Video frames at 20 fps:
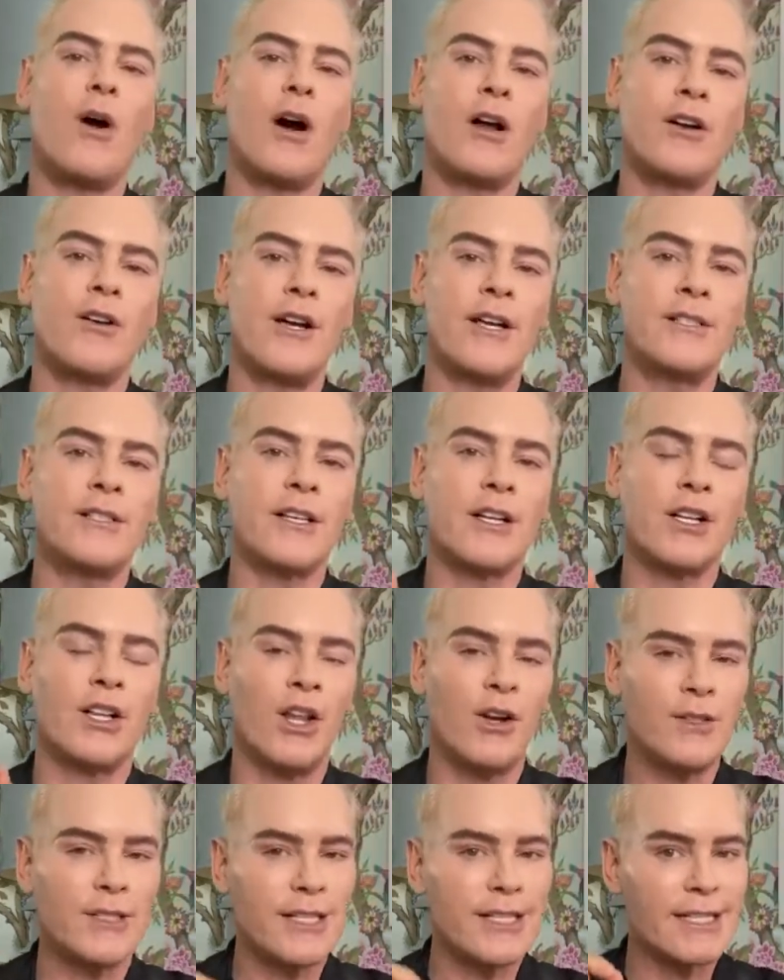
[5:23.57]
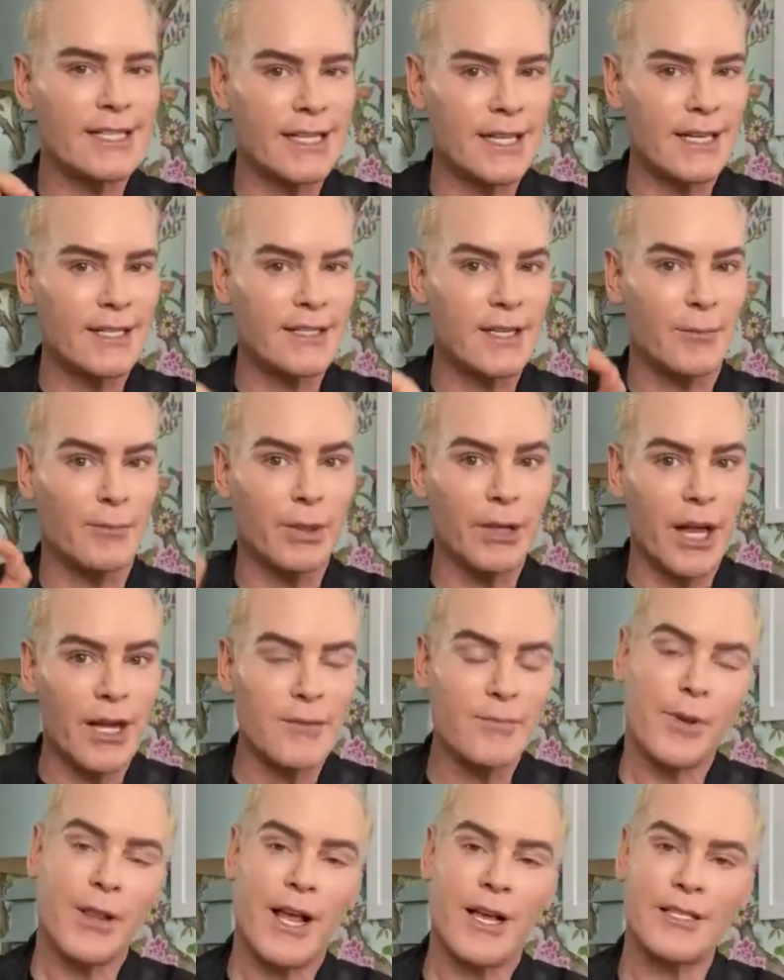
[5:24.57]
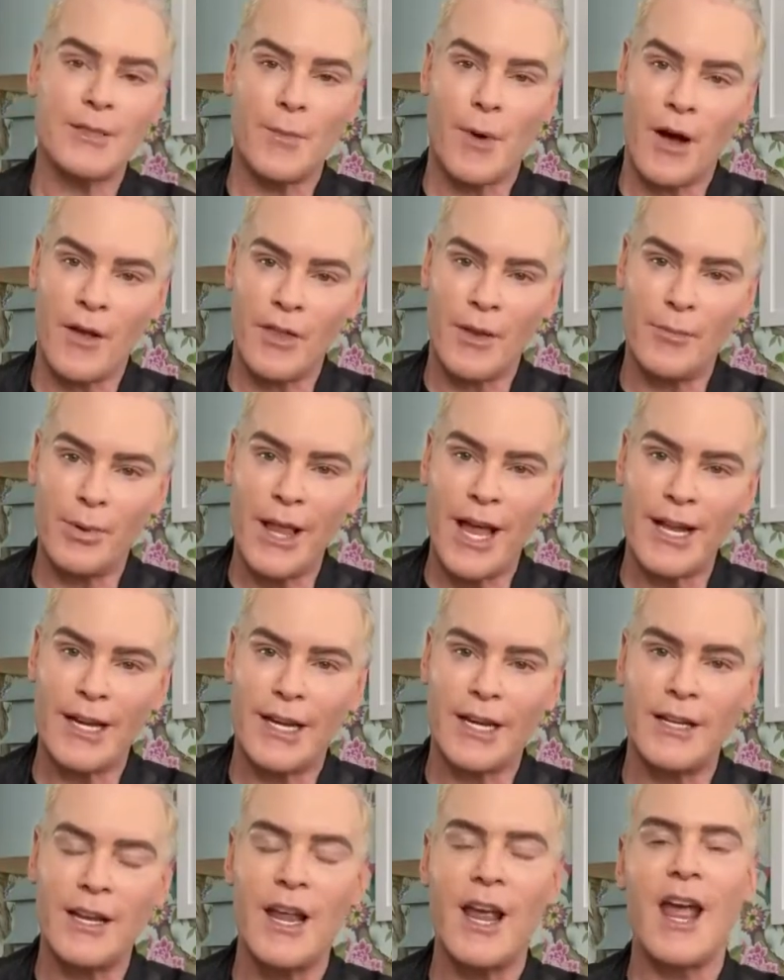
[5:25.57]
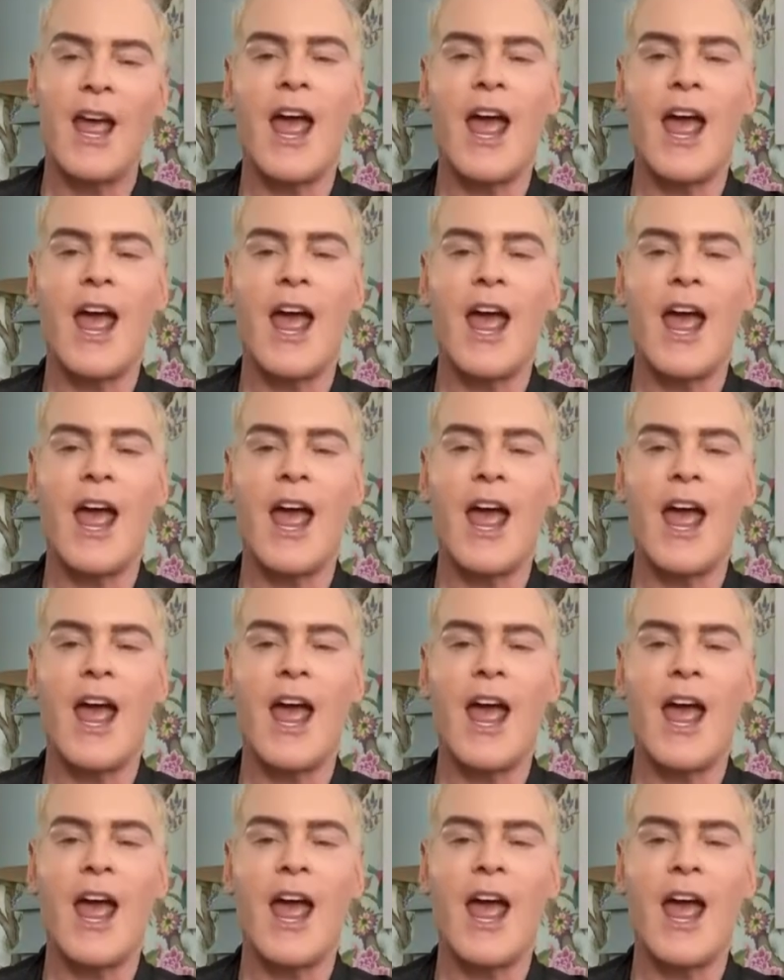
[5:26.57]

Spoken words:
water is the closest thing to blood plasma on the planet.